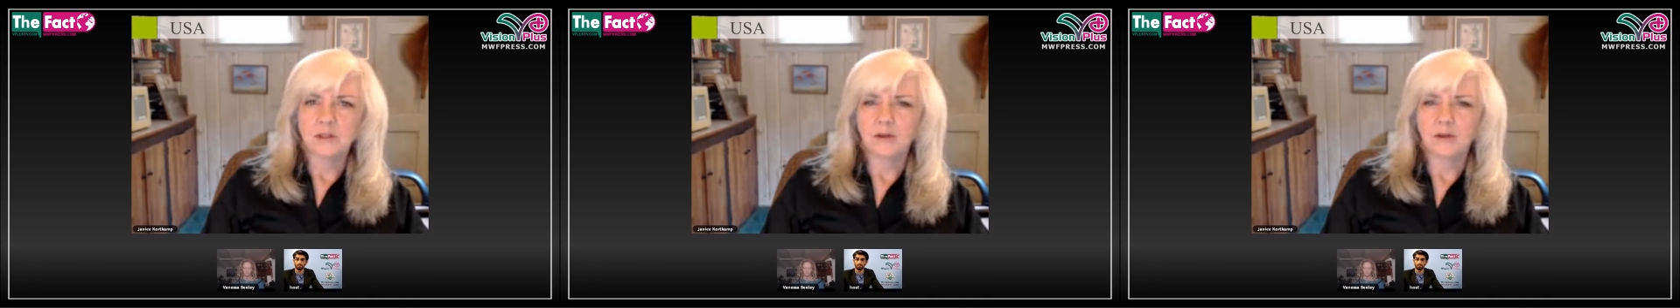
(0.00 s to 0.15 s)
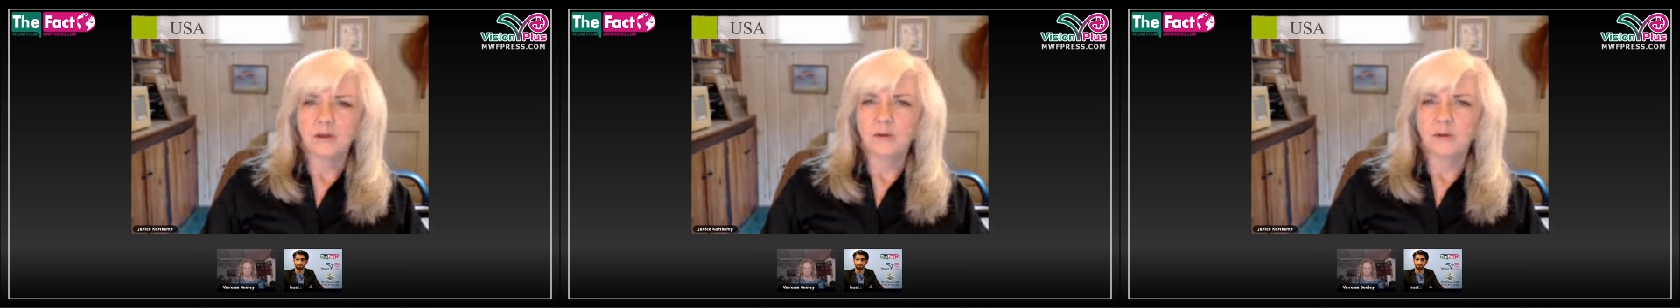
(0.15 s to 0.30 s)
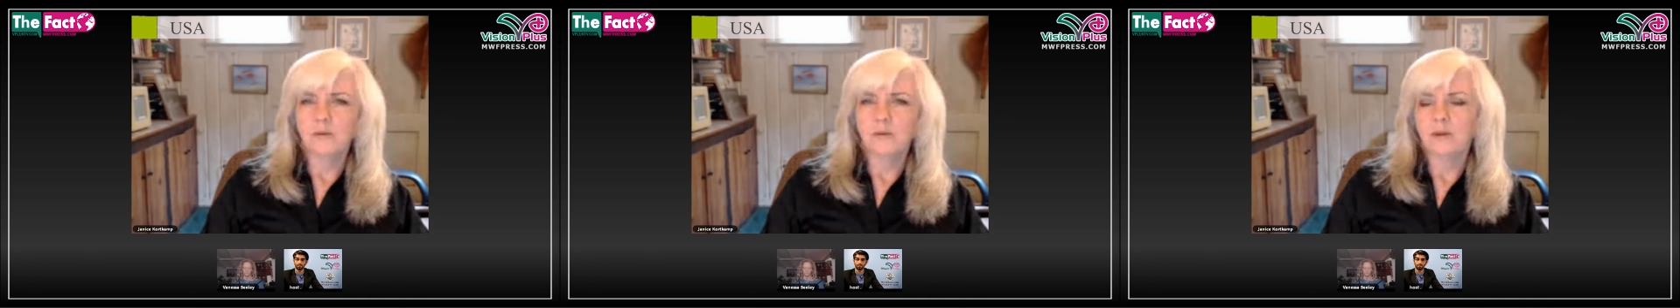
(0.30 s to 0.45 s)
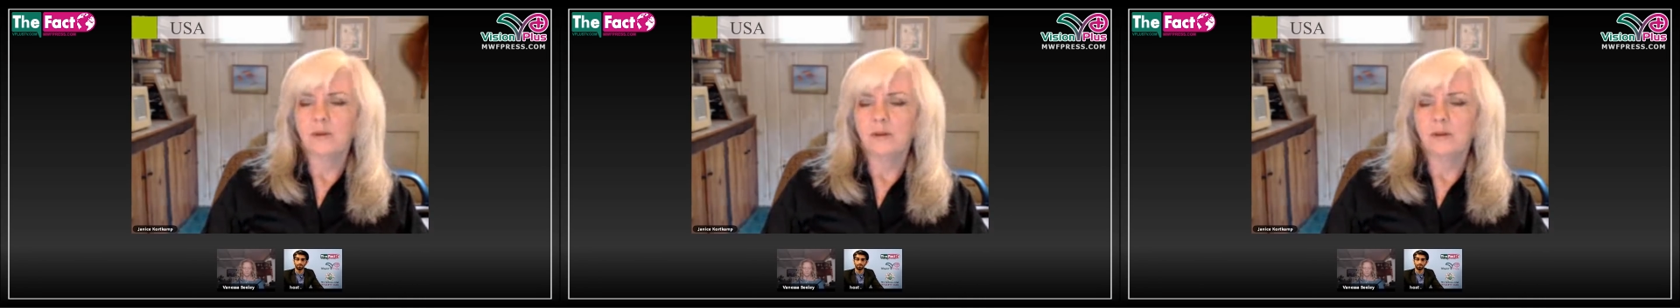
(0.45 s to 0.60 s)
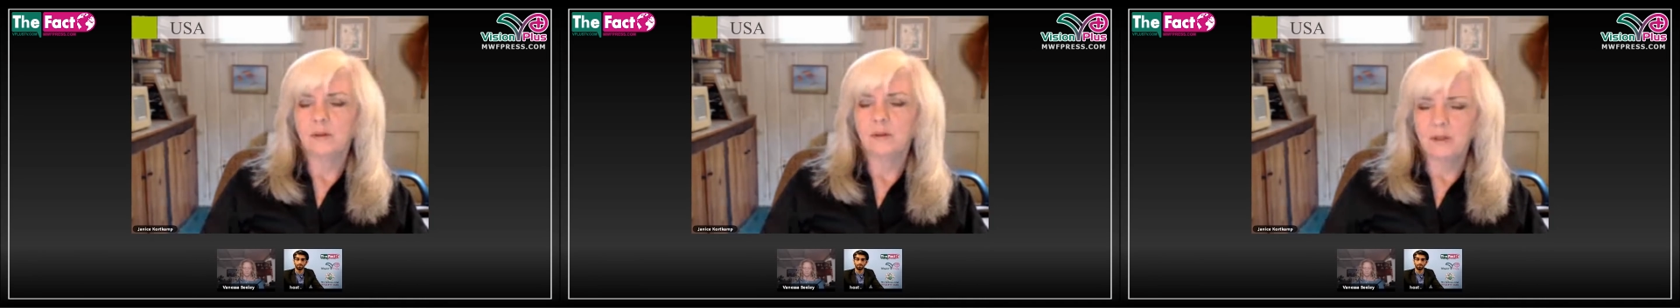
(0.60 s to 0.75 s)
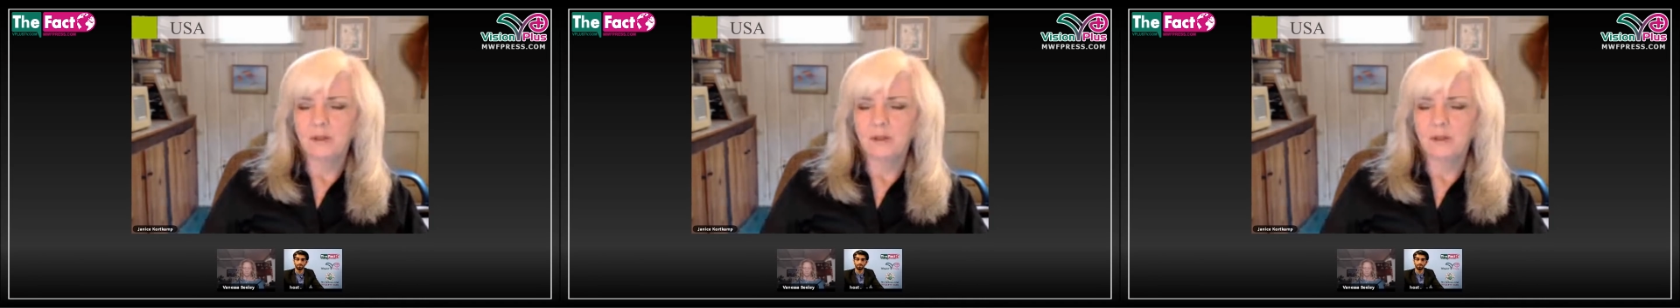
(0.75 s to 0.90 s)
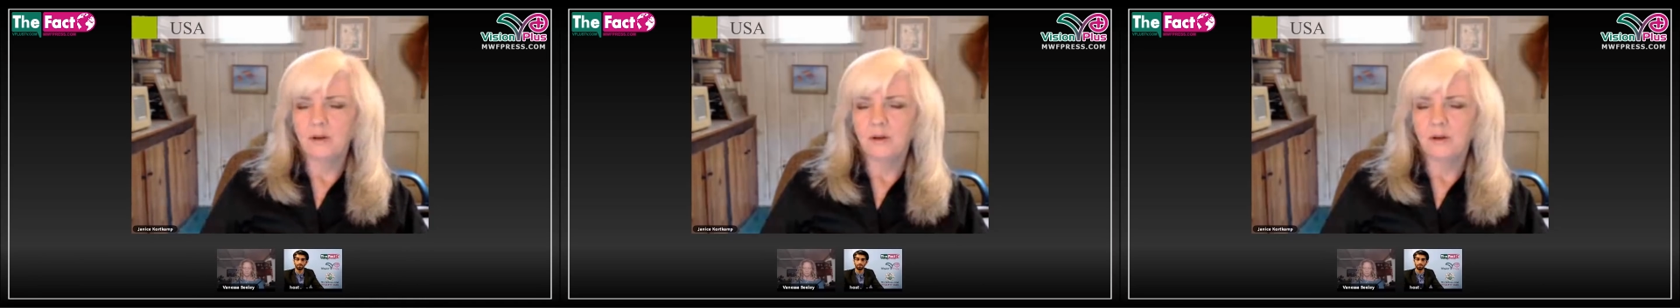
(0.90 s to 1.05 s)
So,
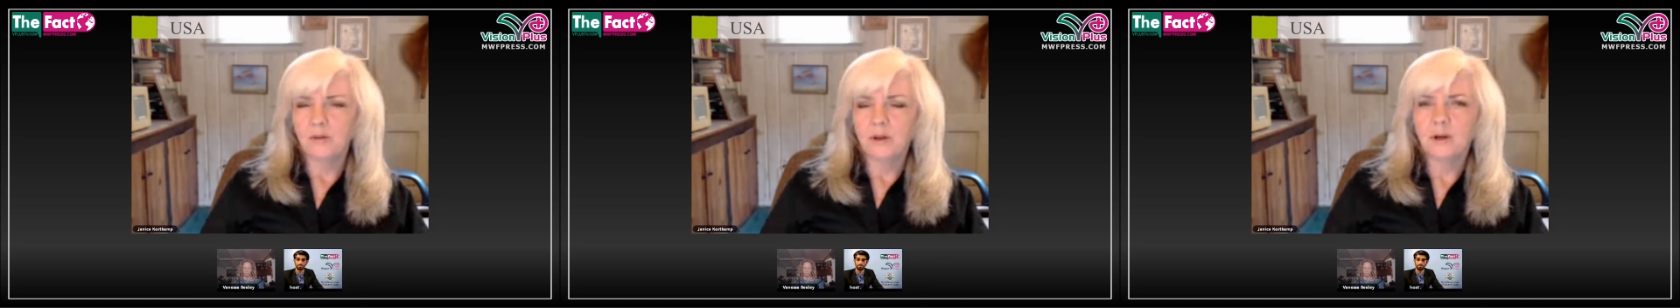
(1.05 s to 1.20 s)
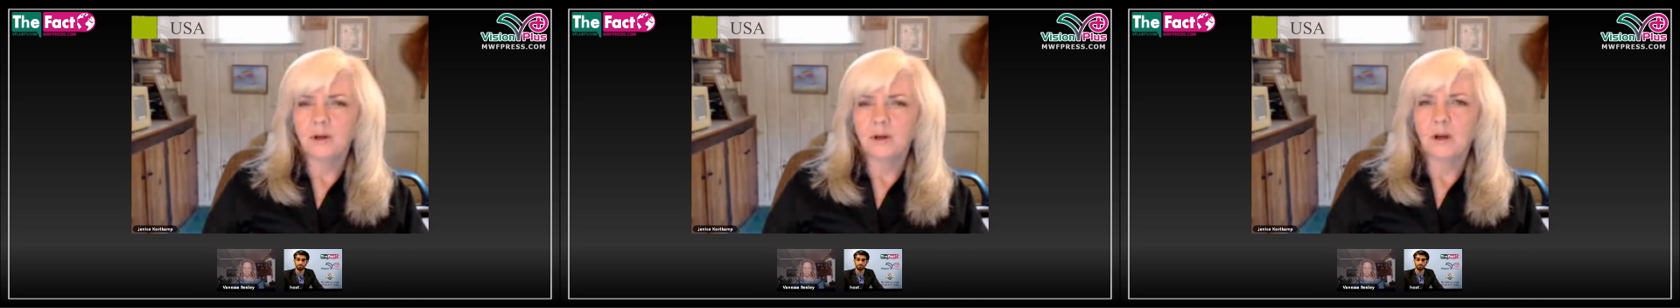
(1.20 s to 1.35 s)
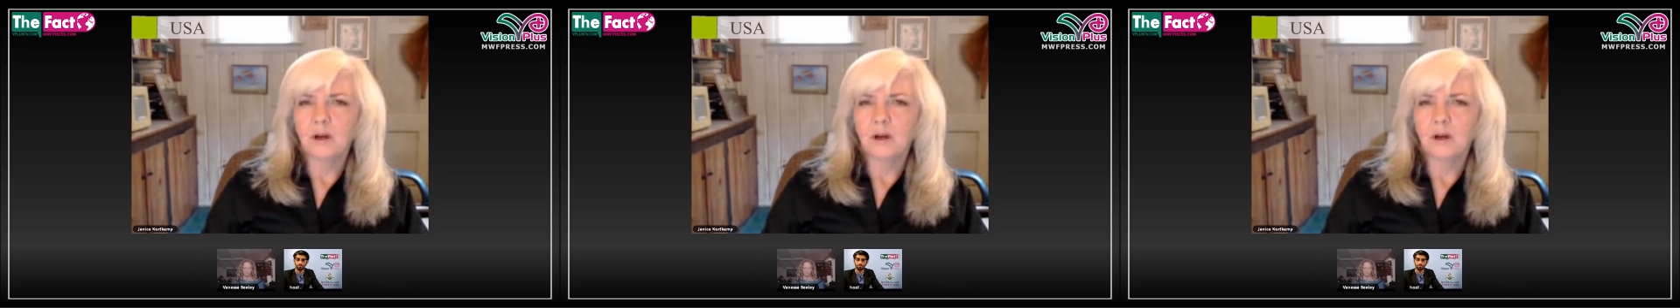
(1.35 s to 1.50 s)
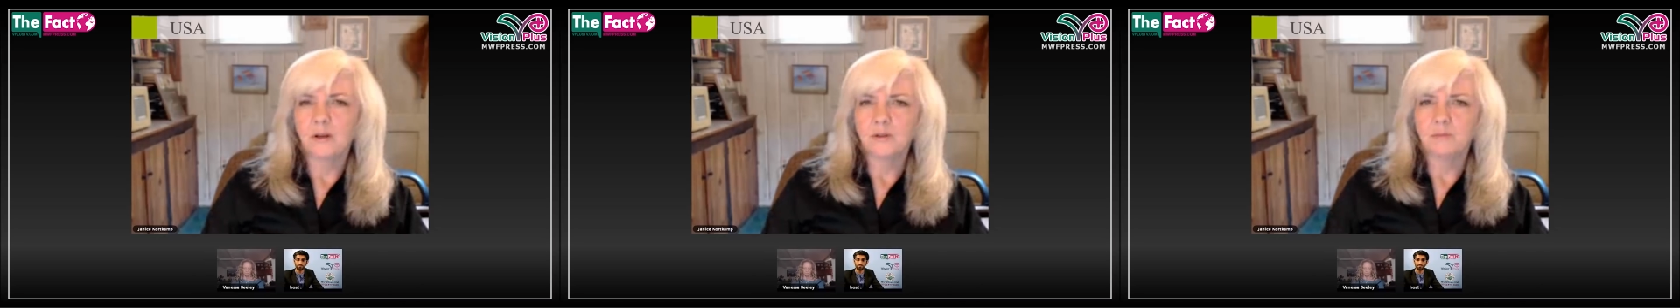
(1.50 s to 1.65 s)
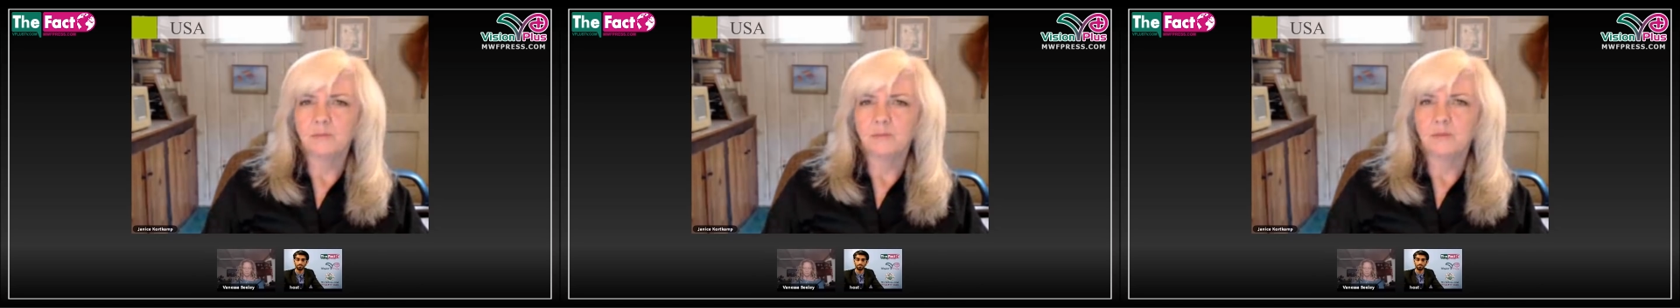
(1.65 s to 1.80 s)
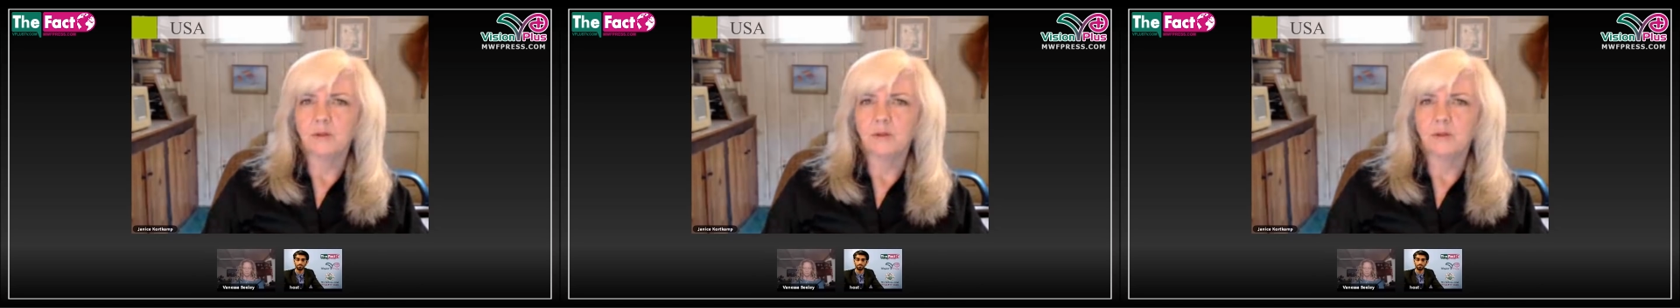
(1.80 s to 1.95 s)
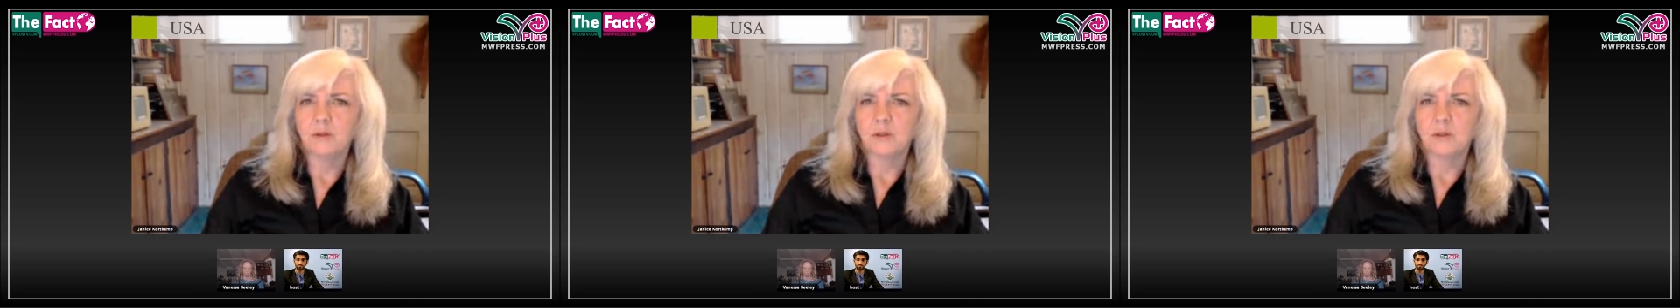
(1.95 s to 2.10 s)
their
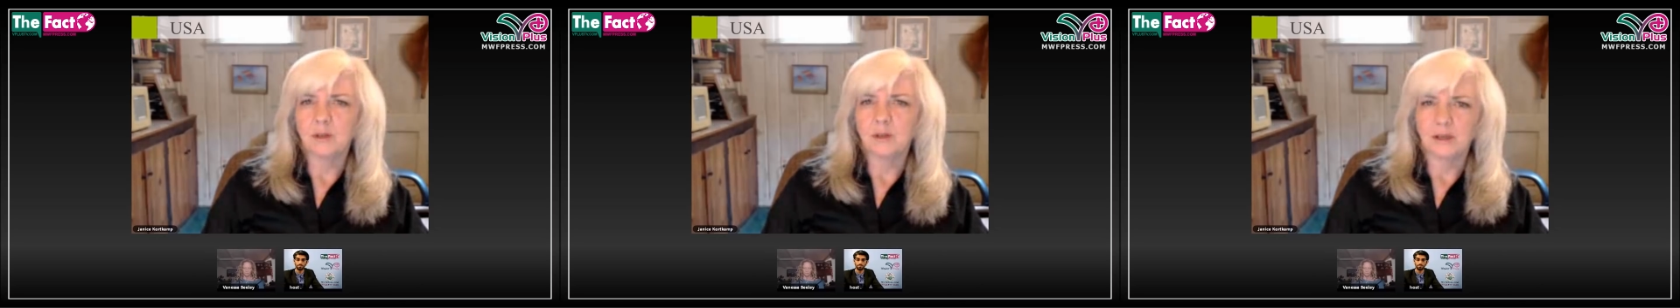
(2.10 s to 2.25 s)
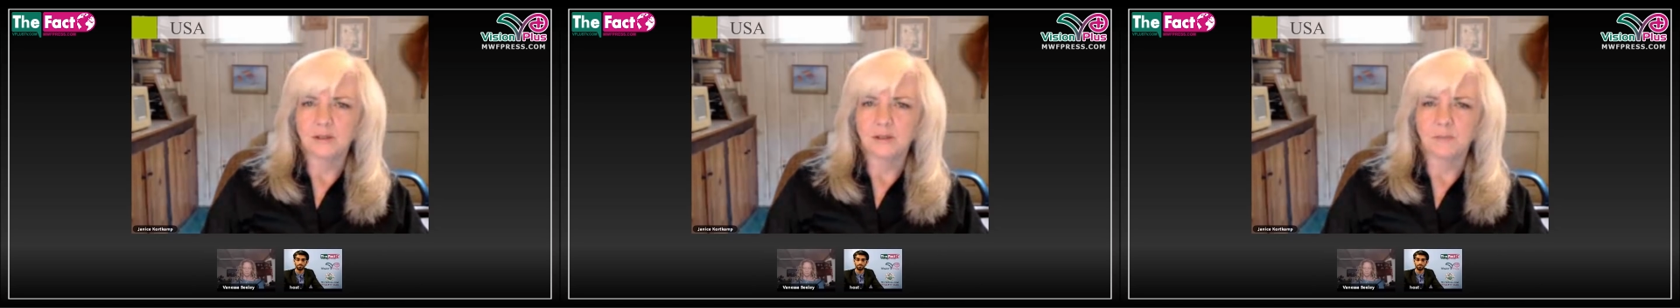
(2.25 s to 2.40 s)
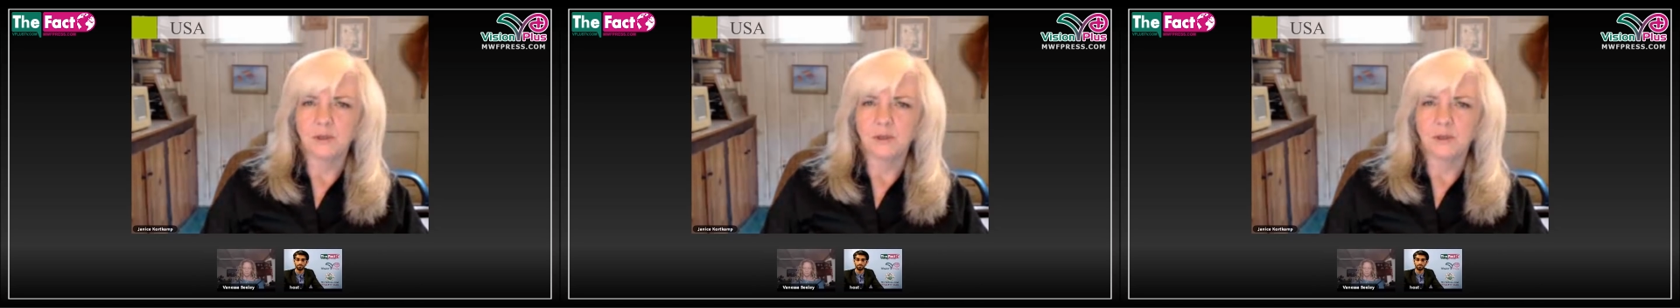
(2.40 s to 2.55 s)
contribution has